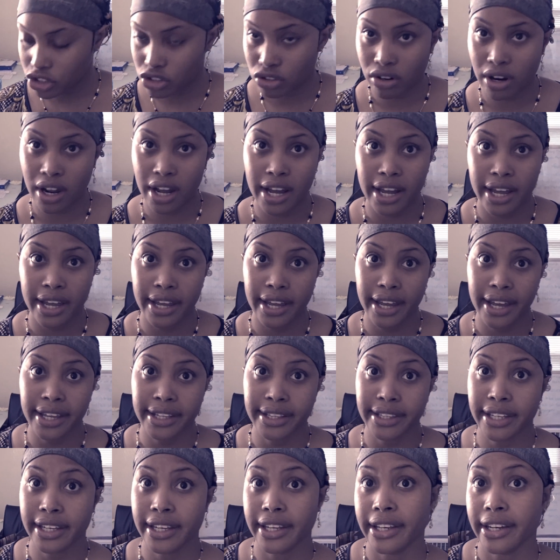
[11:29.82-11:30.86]
dry
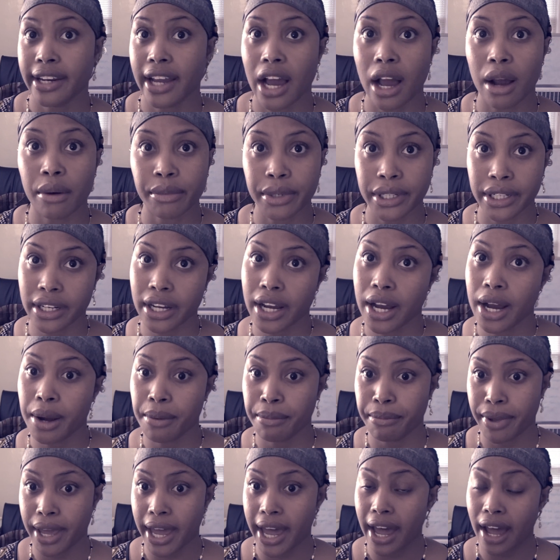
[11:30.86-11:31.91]
and then I'm gonna
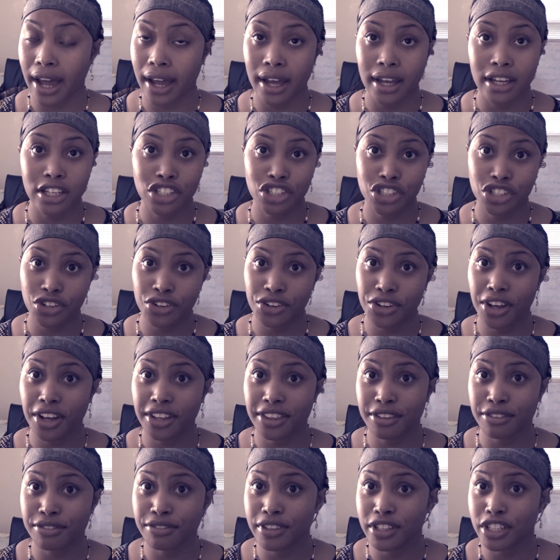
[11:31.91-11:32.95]
come back, show y'all
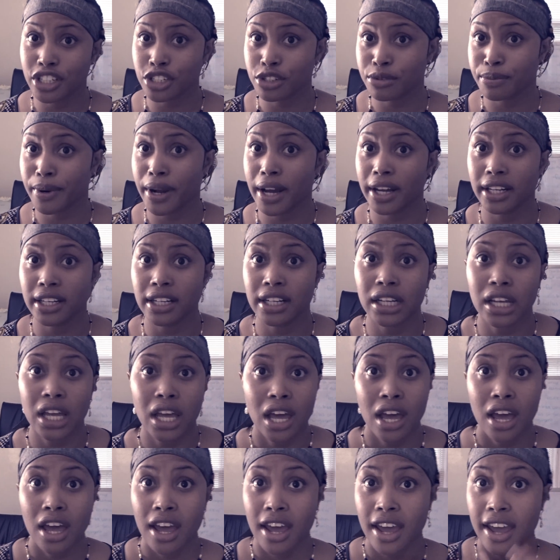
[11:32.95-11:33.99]
the finished product,
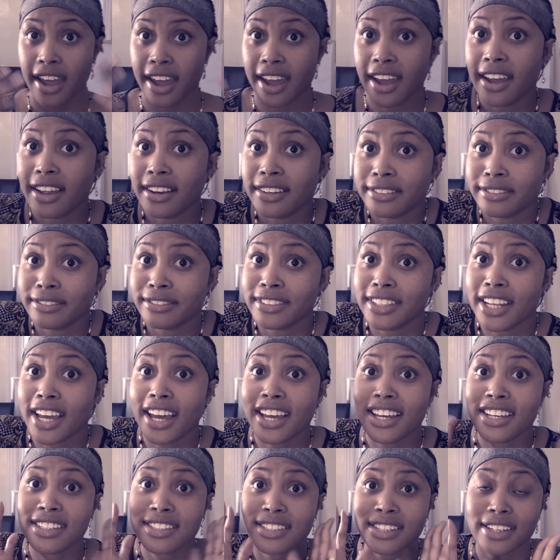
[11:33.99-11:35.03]
and
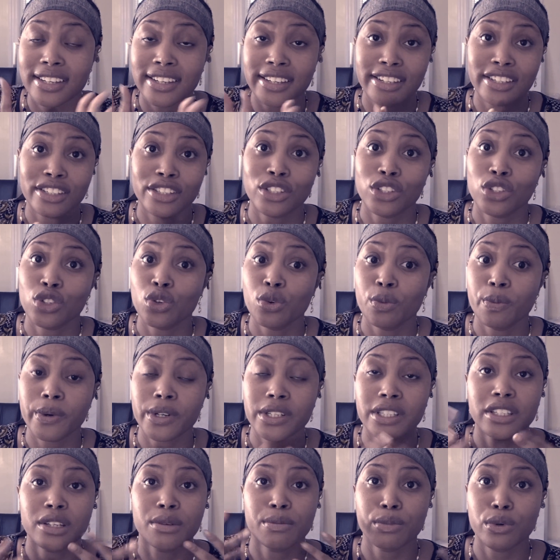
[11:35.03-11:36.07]
that is it. Super
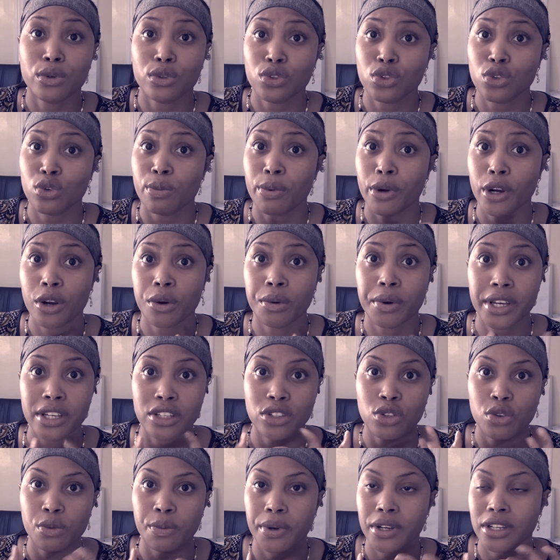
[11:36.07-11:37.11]
simple, super quick,
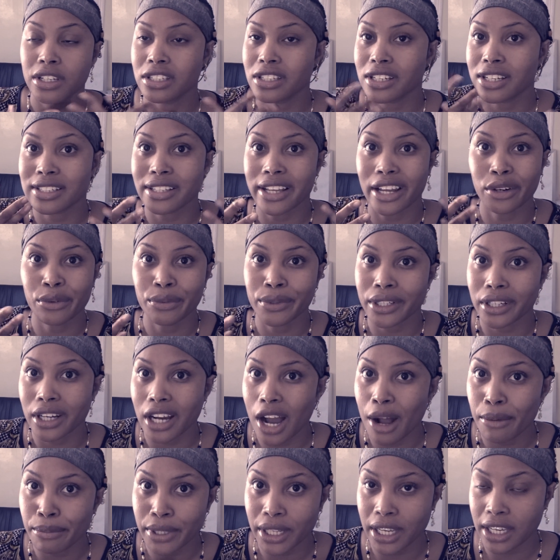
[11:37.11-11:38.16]
super easy, because I don't want to
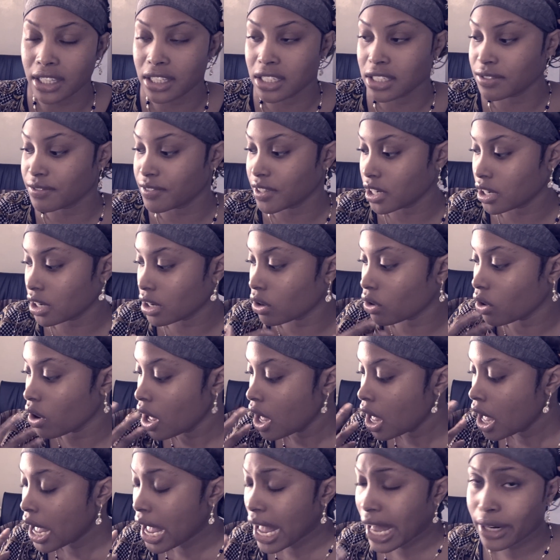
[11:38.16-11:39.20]
complicate this video.
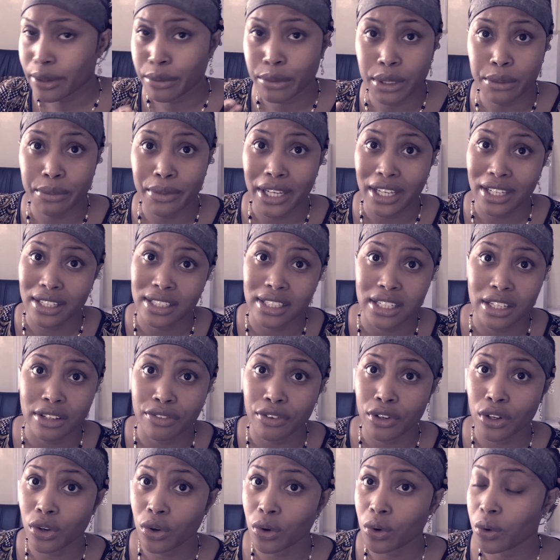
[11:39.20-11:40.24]
I don't want to make it
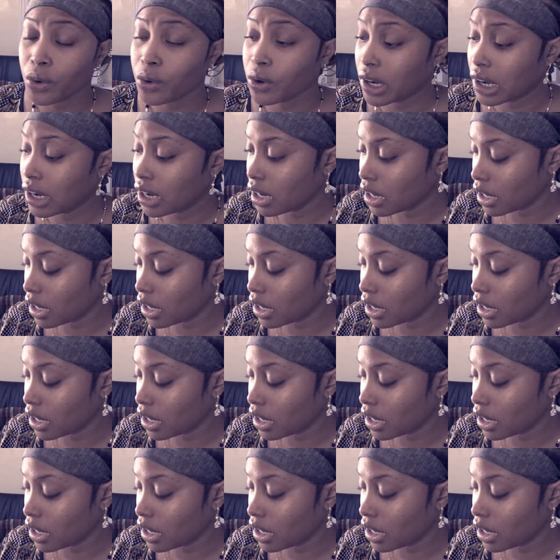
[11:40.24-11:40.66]
difficult.